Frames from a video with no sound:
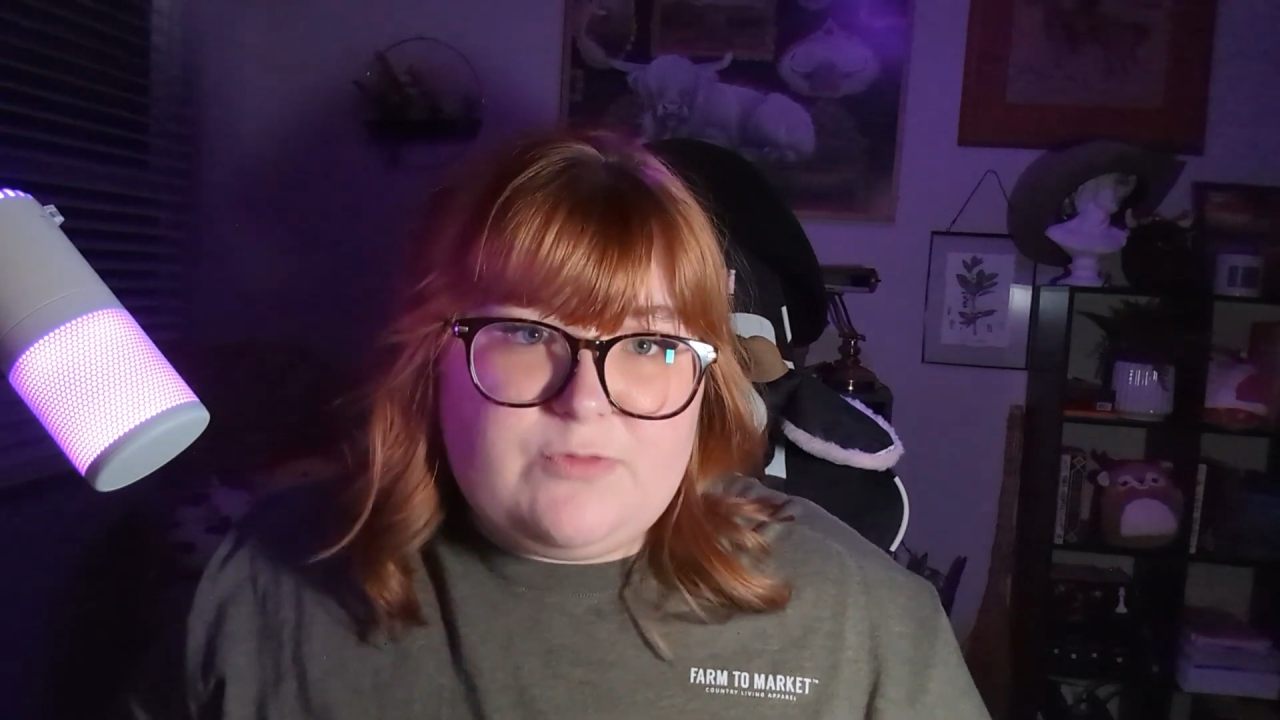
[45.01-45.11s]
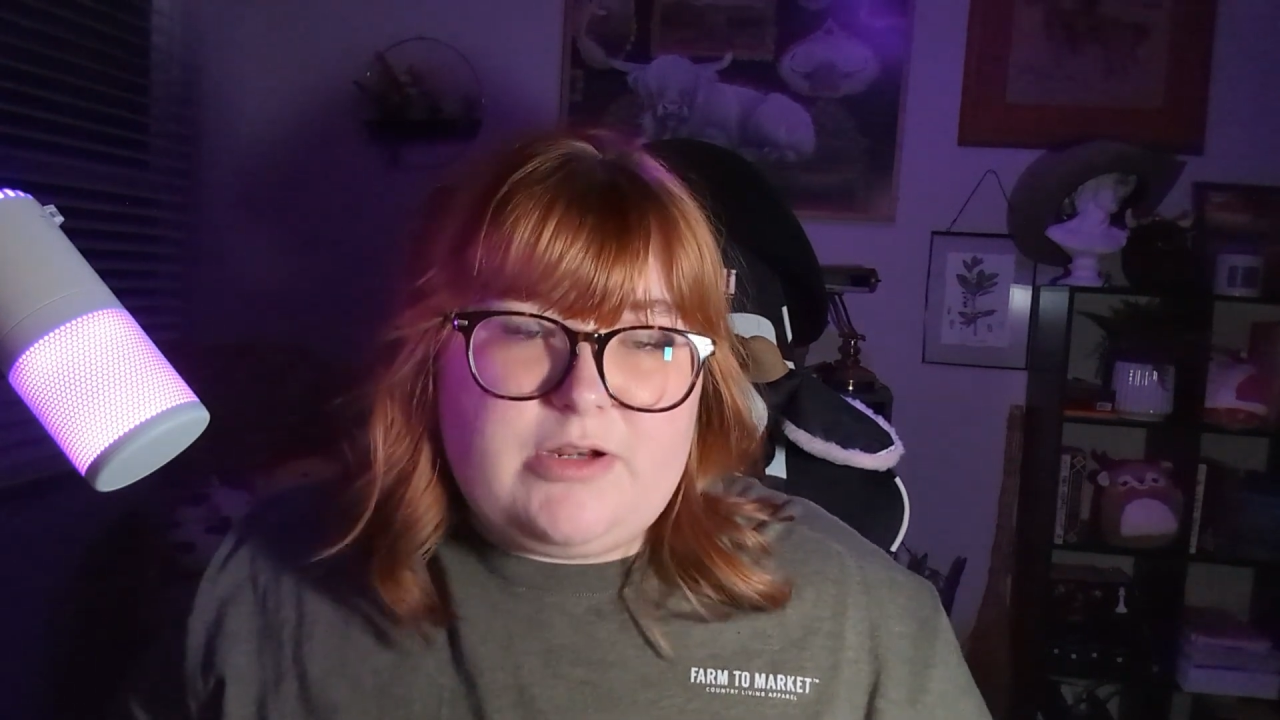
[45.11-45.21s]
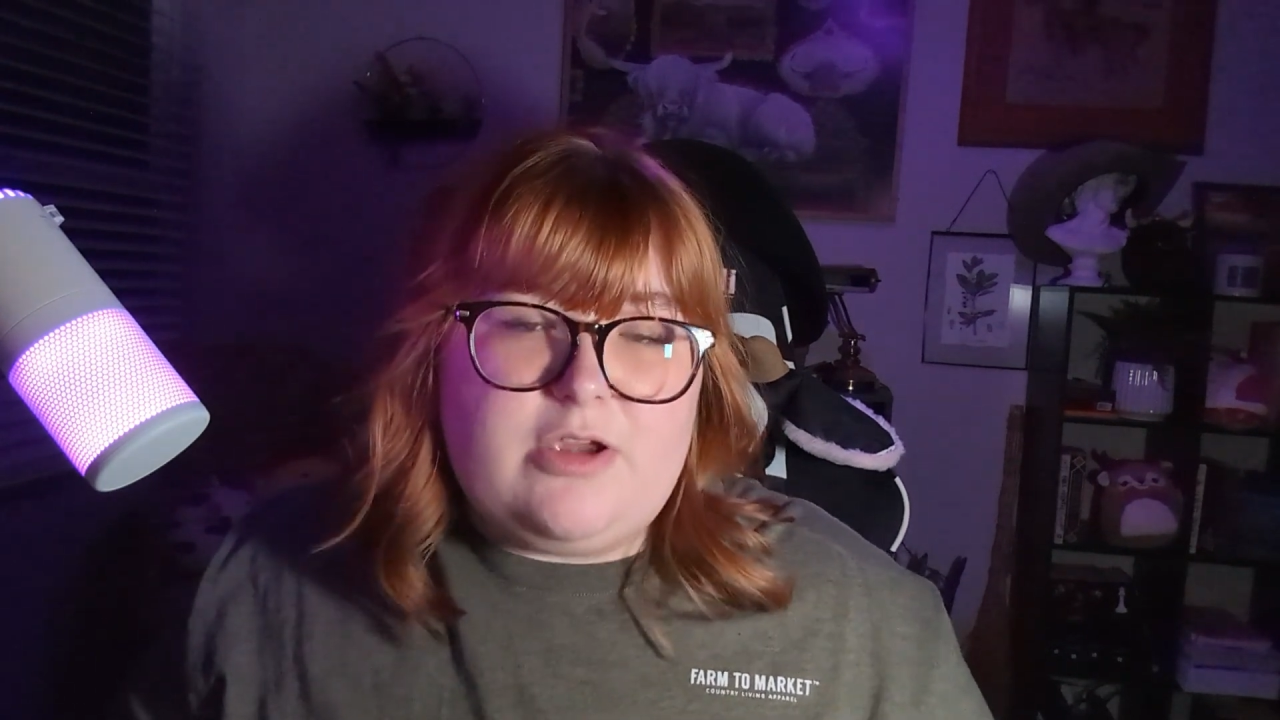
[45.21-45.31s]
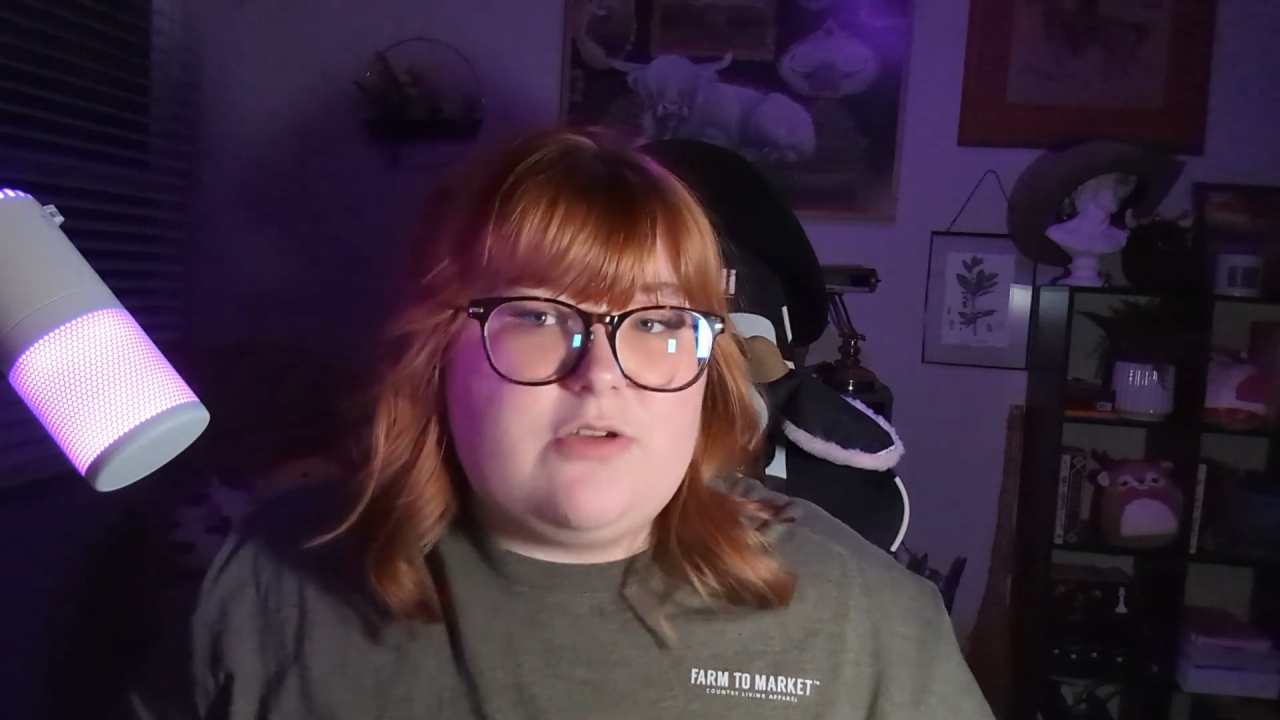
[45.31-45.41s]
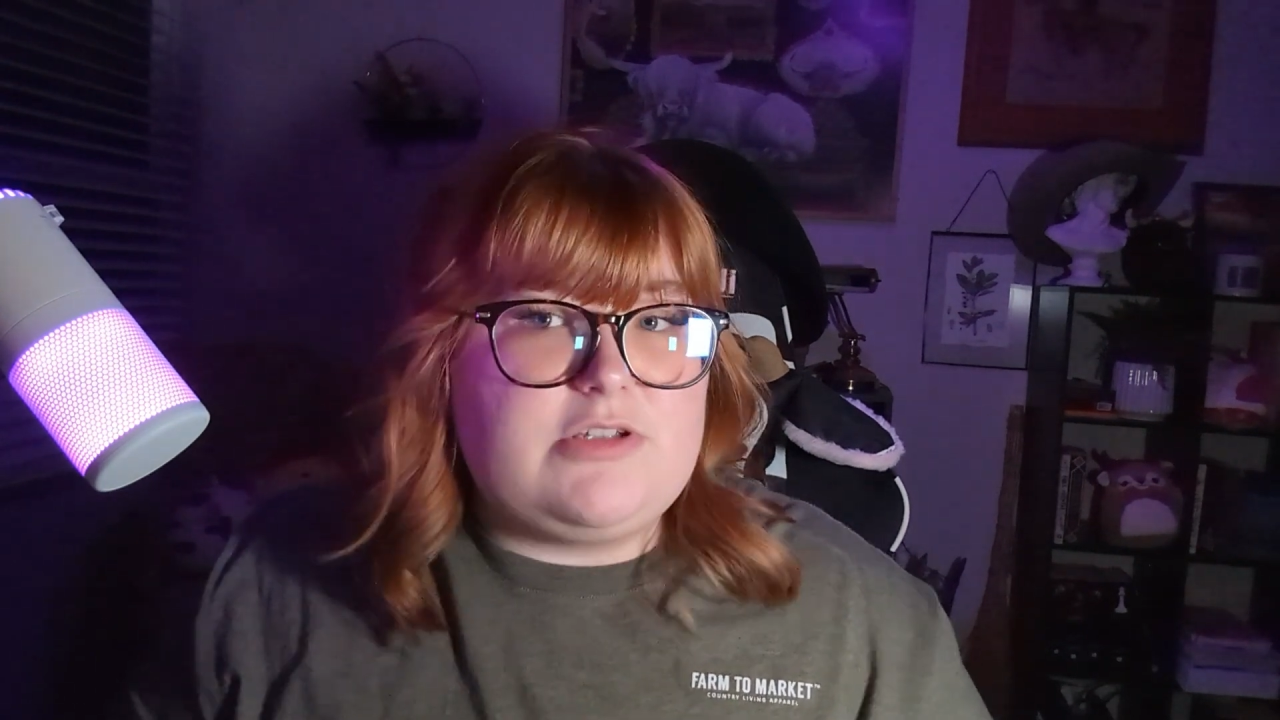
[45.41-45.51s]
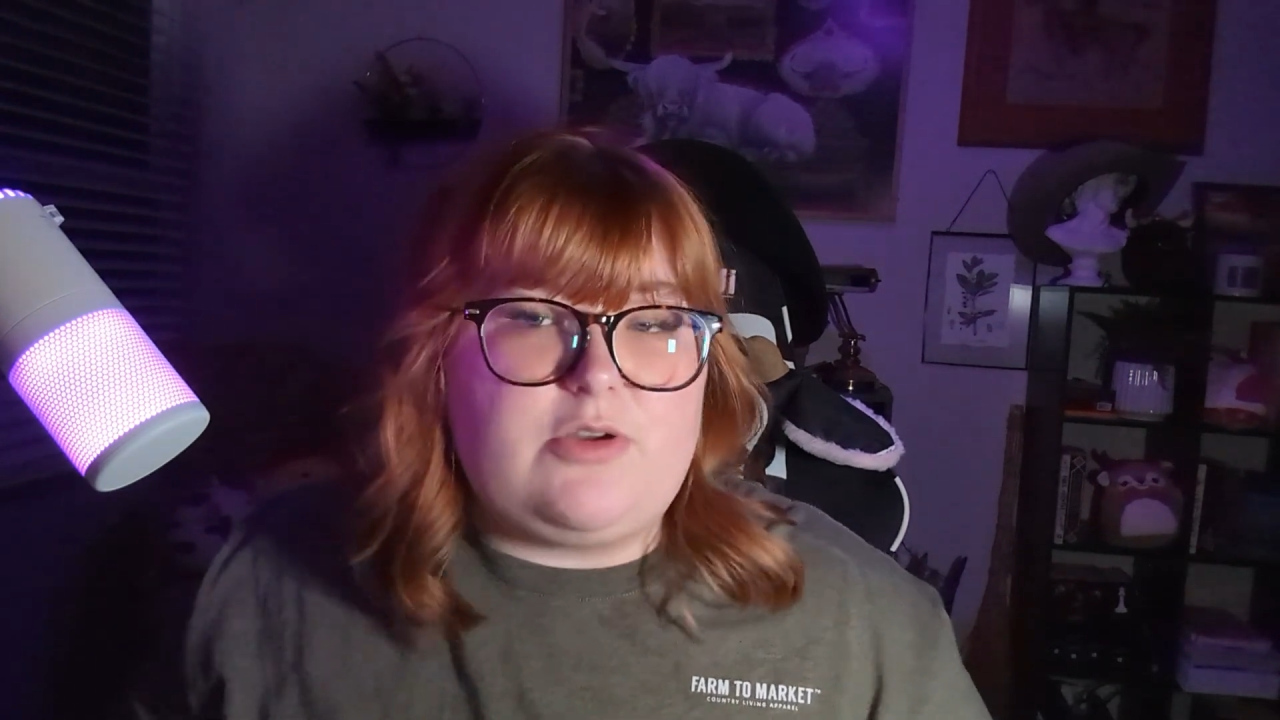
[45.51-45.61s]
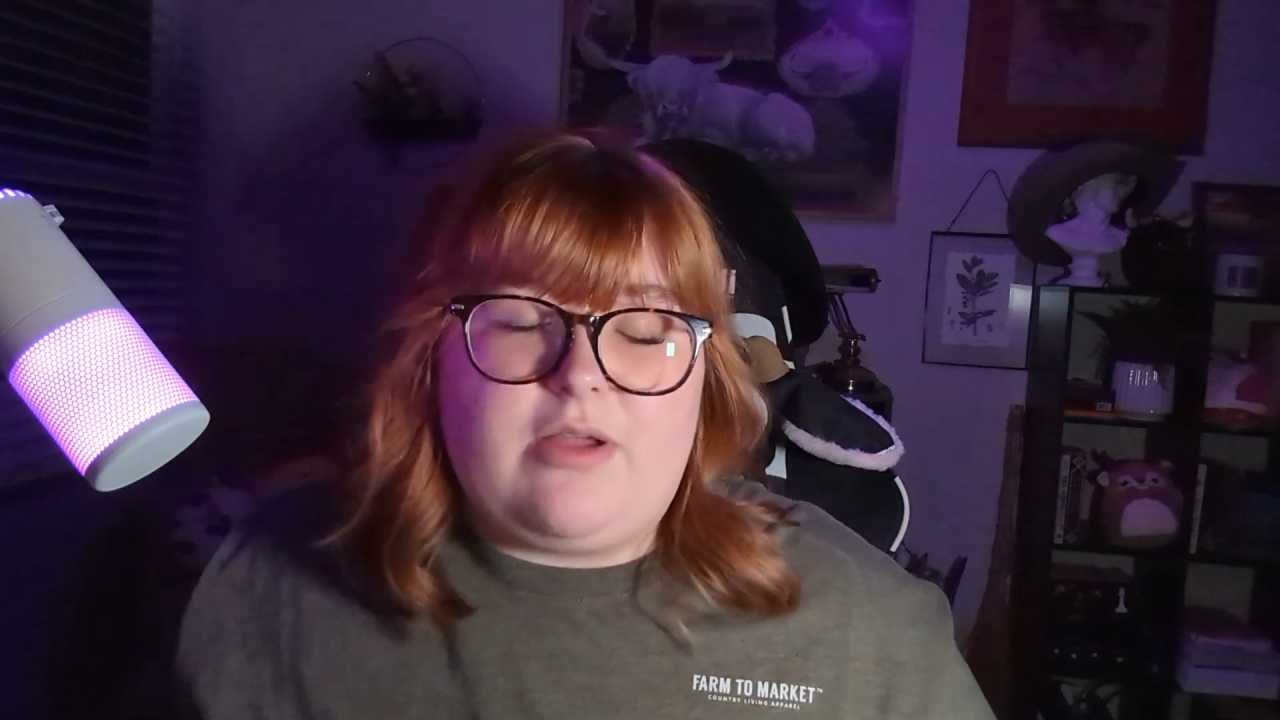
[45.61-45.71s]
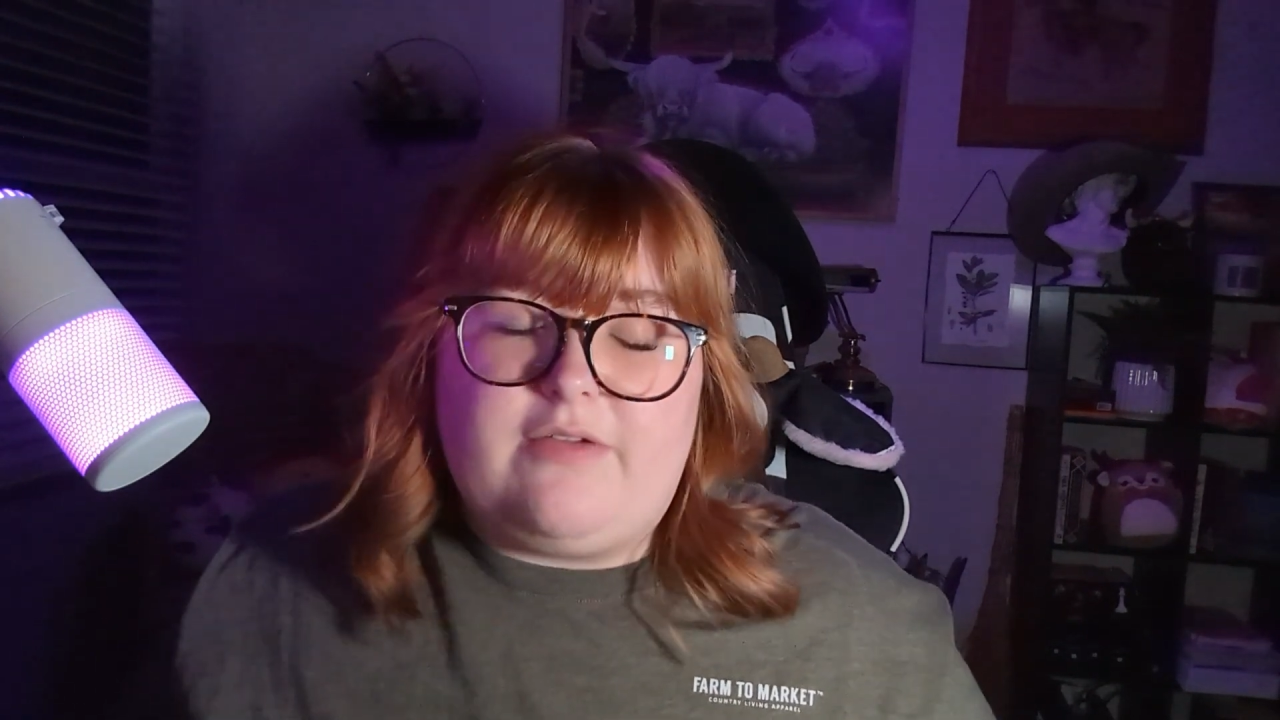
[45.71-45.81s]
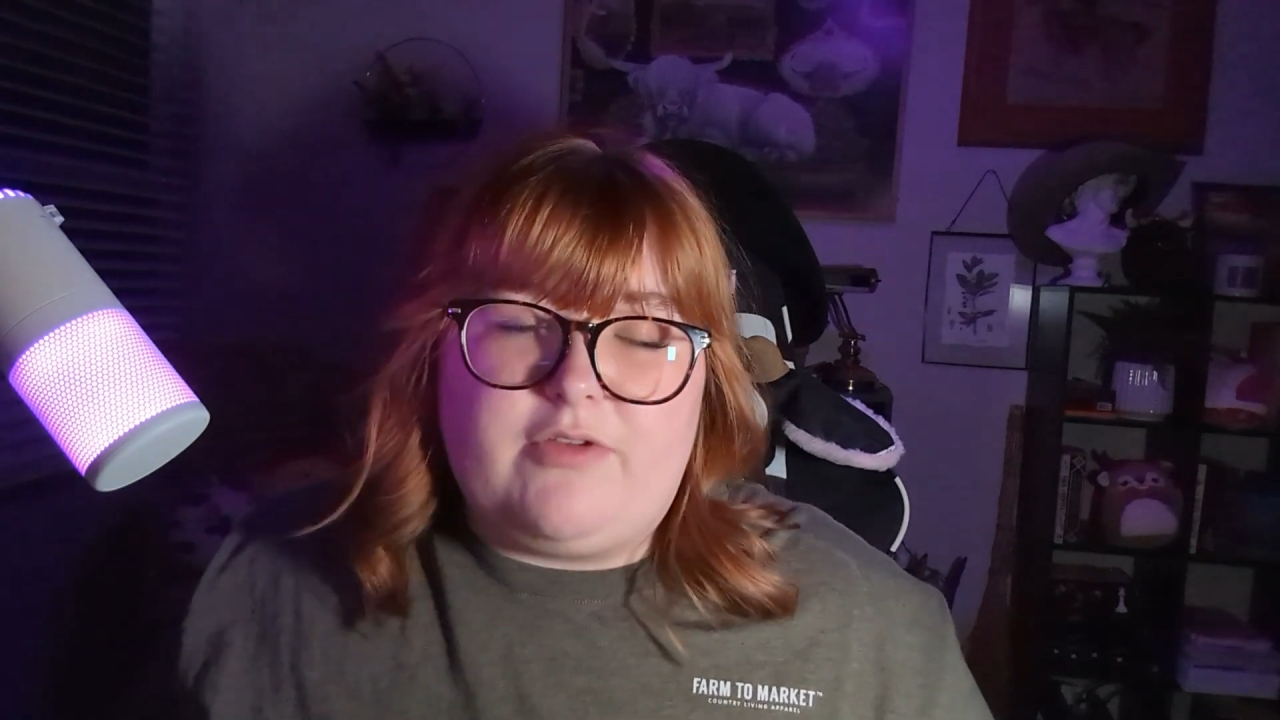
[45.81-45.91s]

videos and you'll have